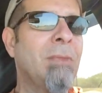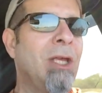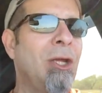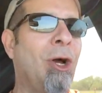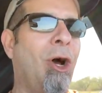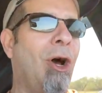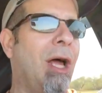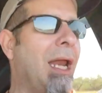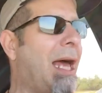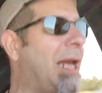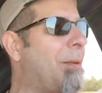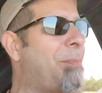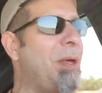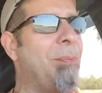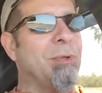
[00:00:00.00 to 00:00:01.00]
You know, a lot
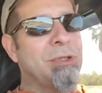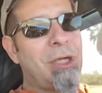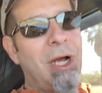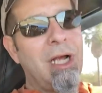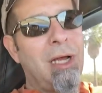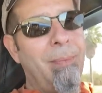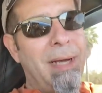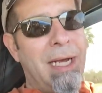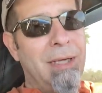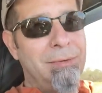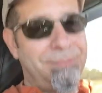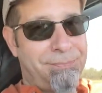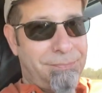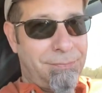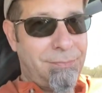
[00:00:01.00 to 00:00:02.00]
of people talk about
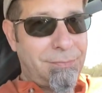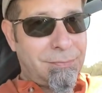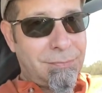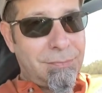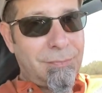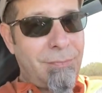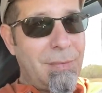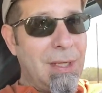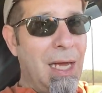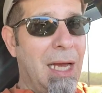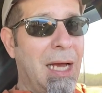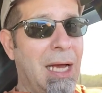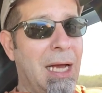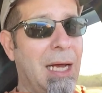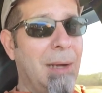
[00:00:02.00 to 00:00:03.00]

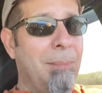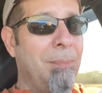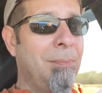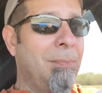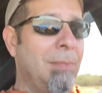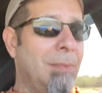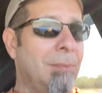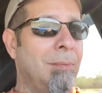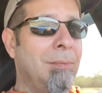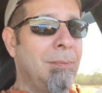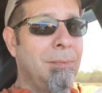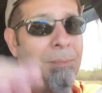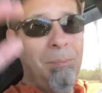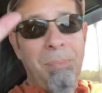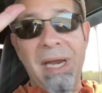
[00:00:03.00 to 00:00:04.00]
um,